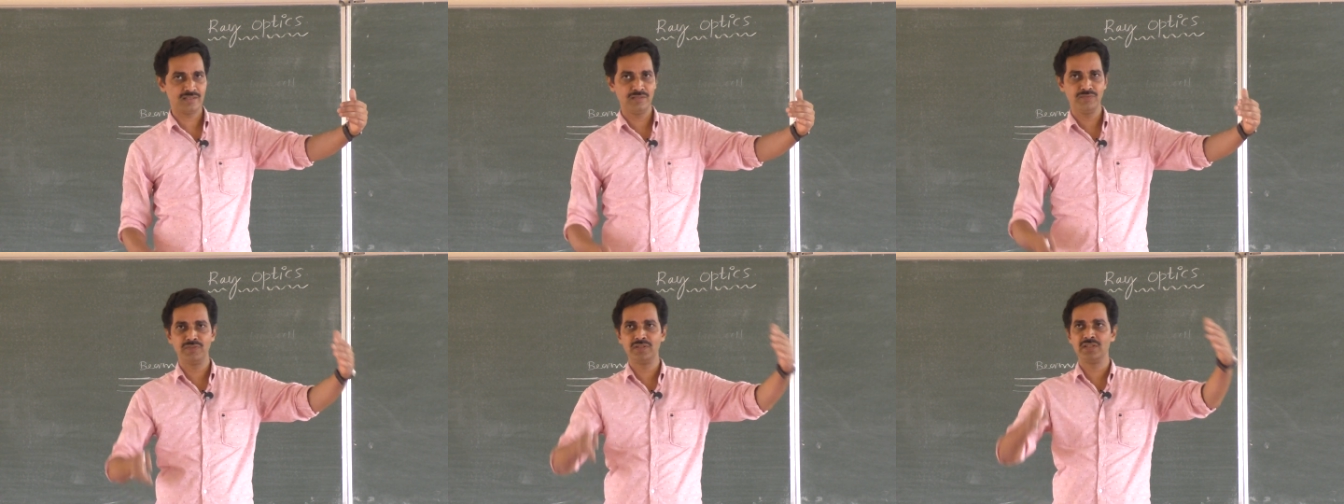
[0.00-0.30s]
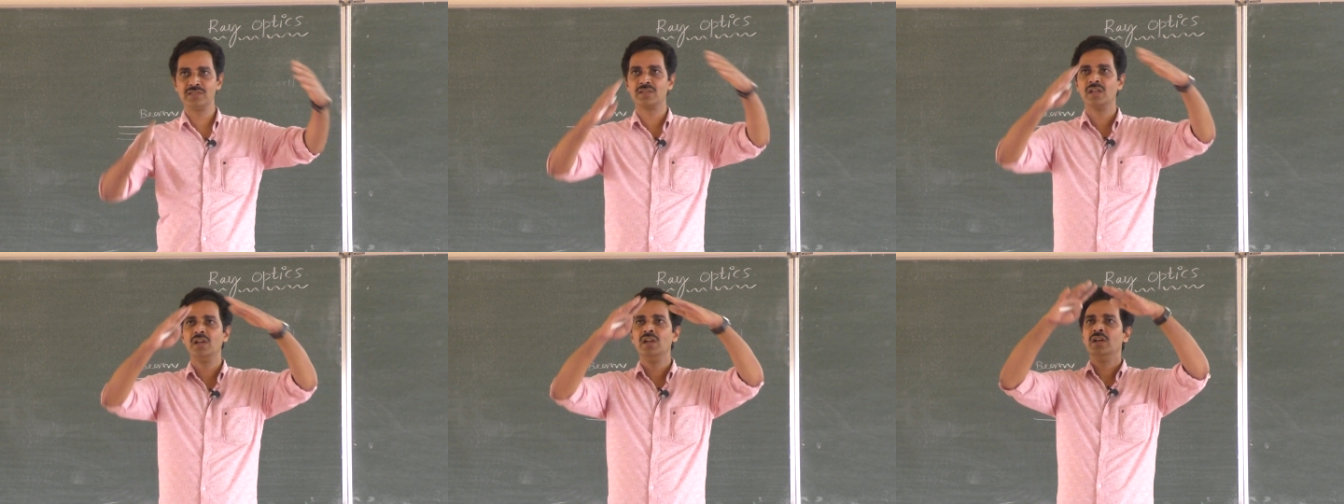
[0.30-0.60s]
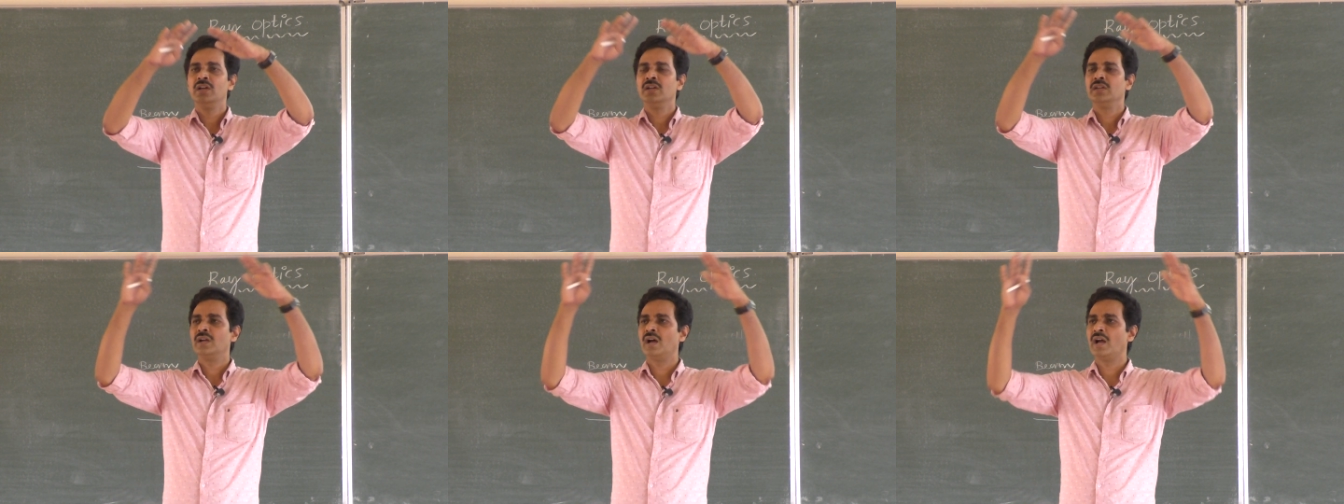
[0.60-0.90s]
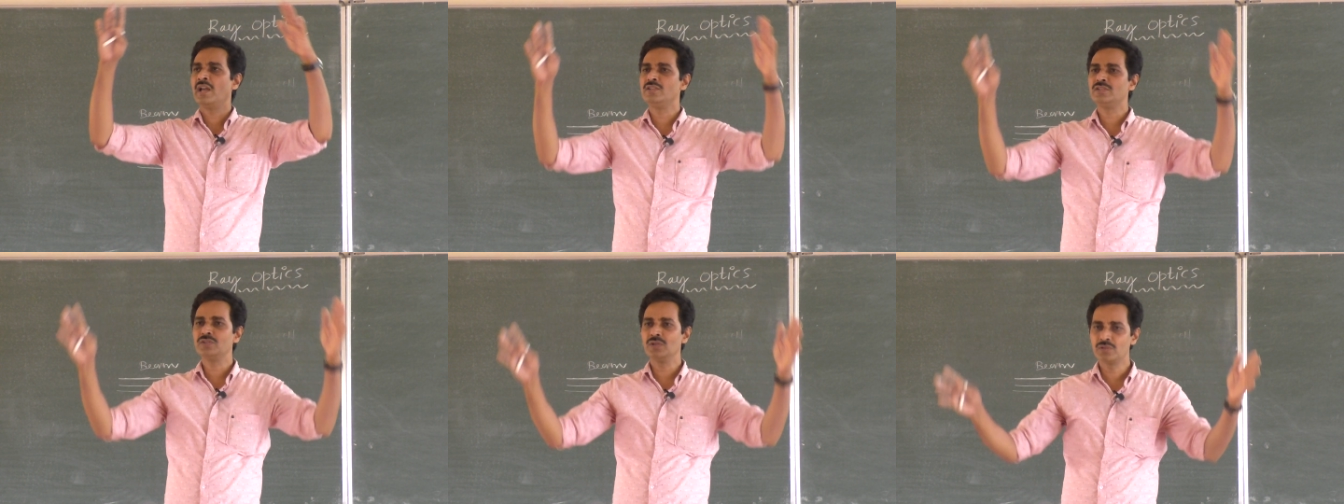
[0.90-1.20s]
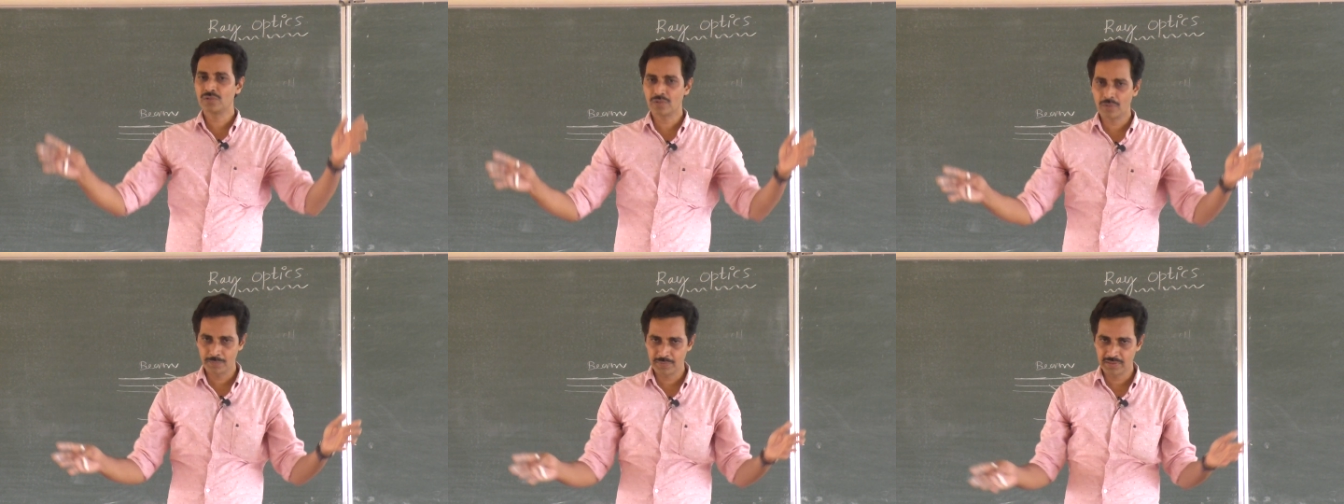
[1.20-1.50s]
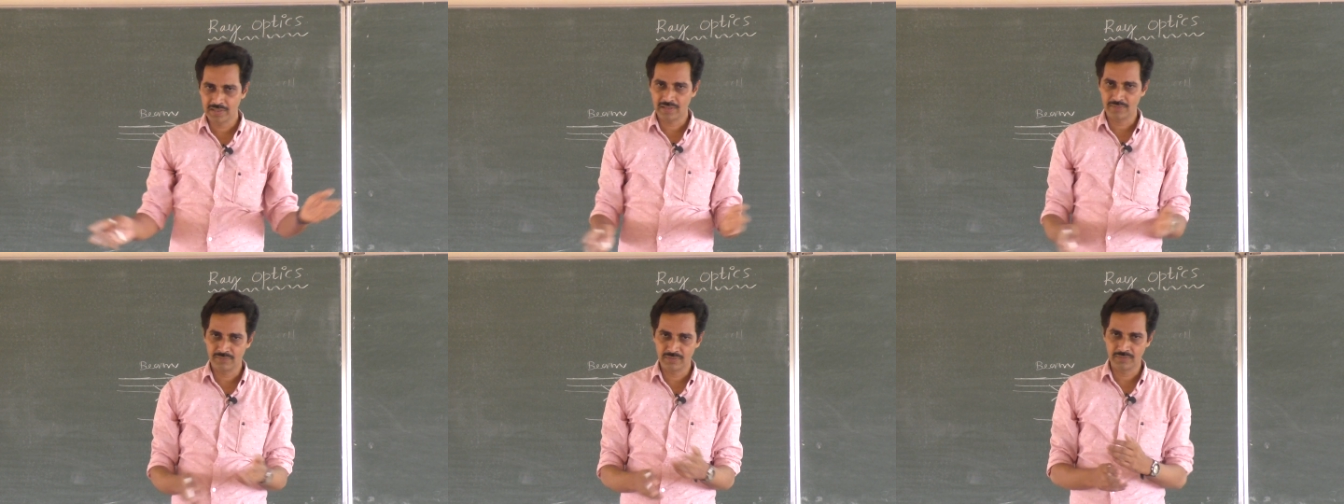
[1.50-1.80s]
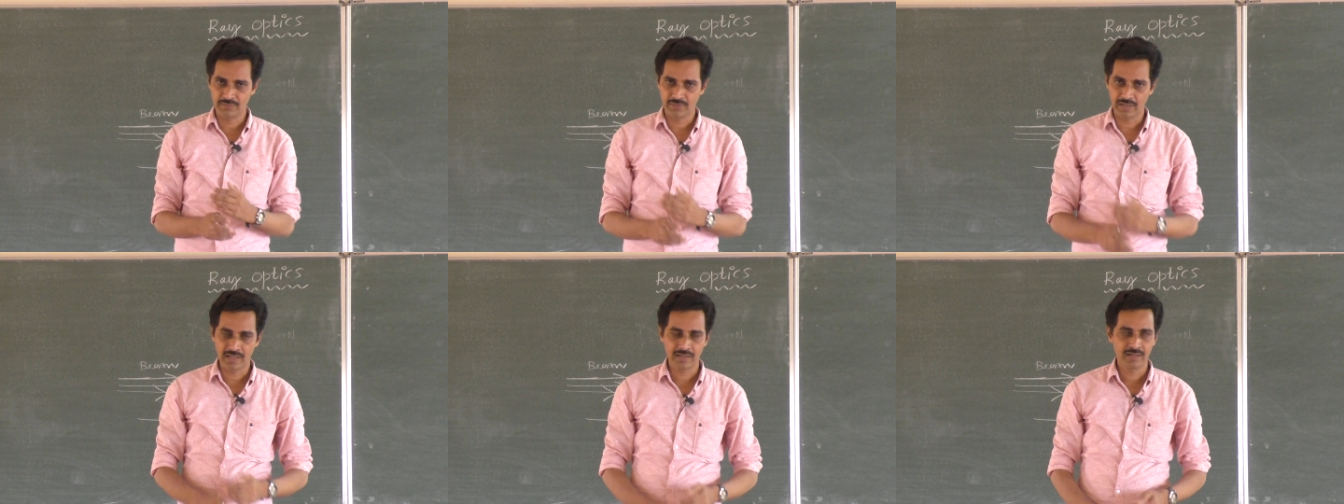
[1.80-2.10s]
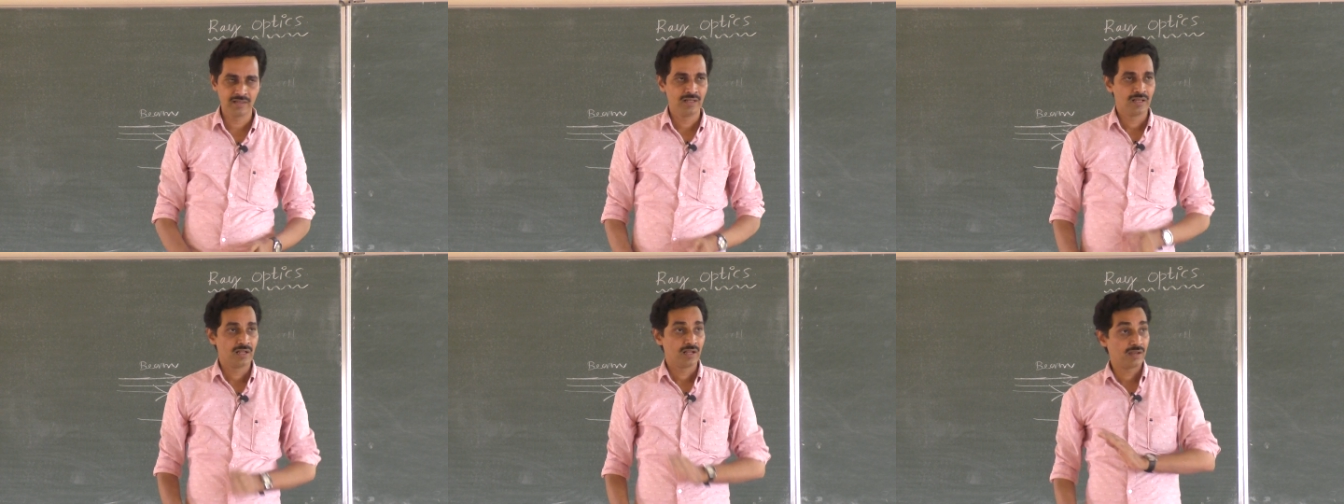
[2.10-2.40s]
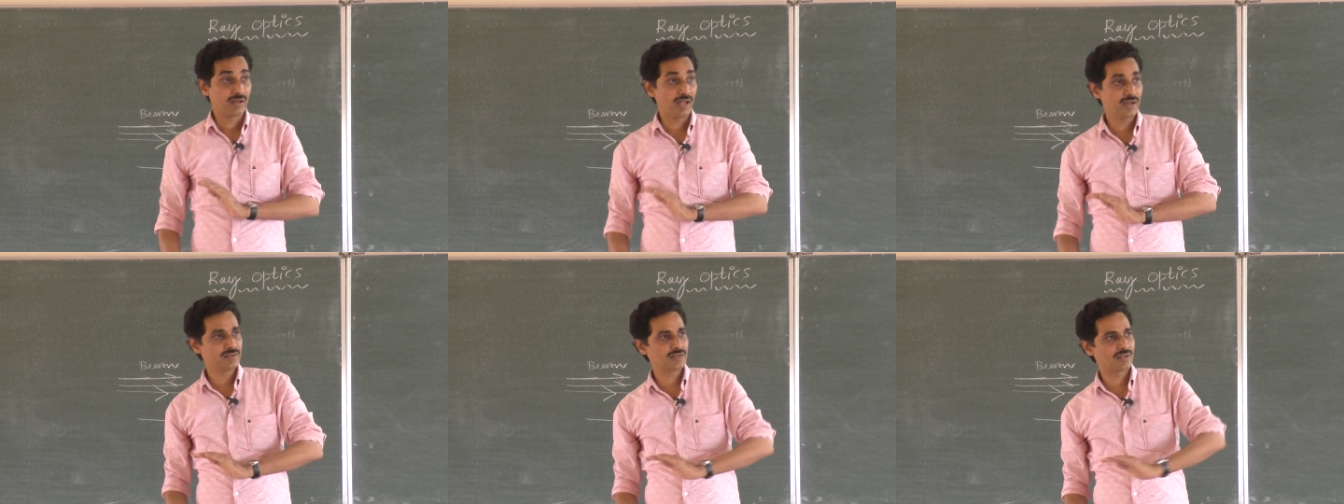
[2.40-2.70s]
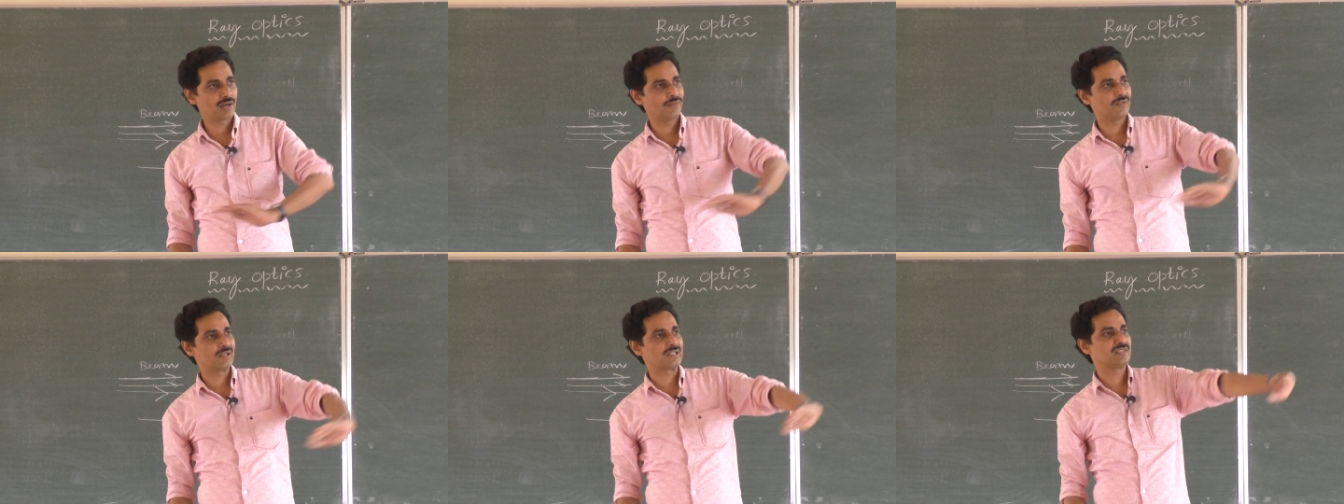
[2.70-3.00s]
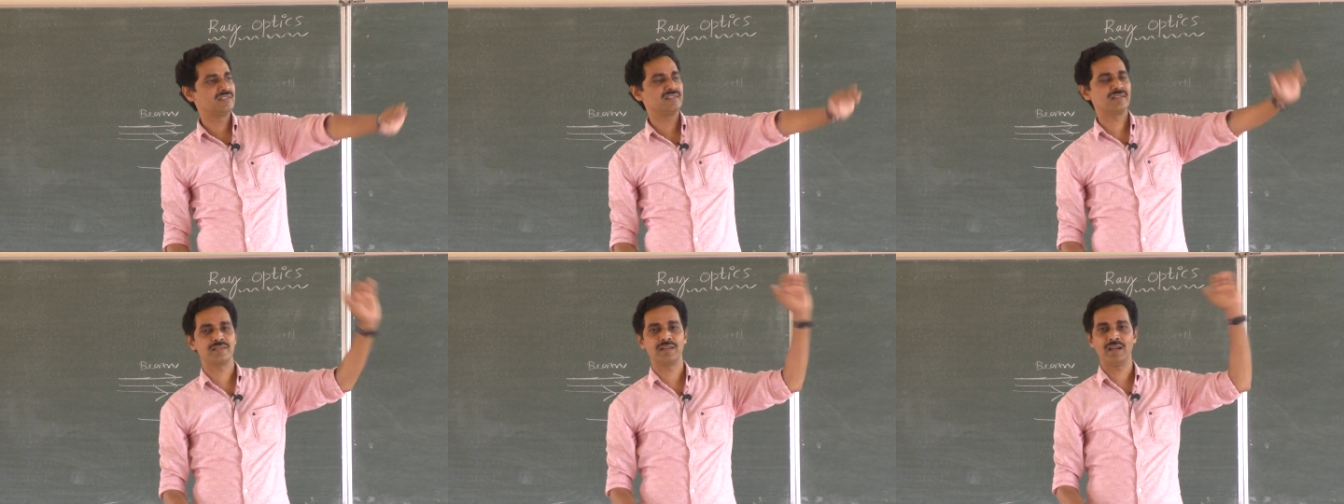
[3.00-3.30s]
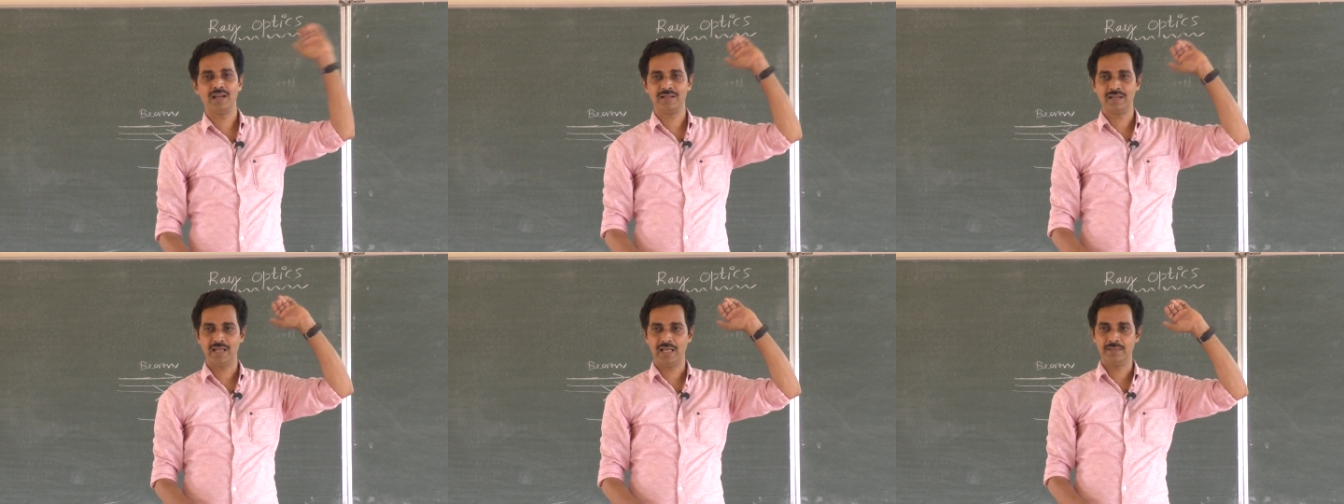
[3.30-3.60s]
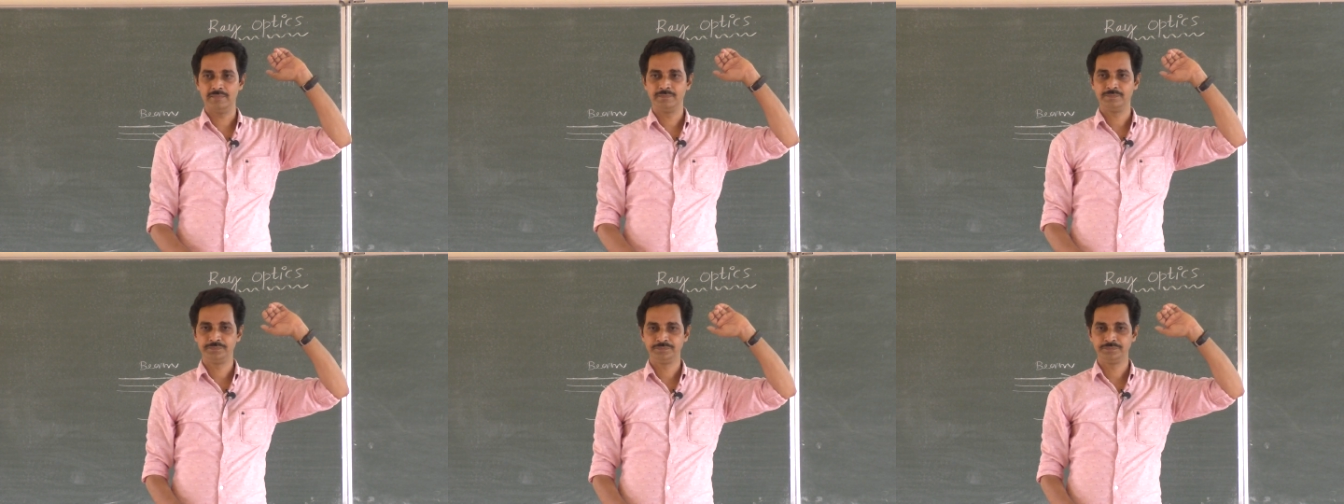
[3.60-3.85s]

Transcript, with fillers: If it is isotropic everywhere light travels in straight line.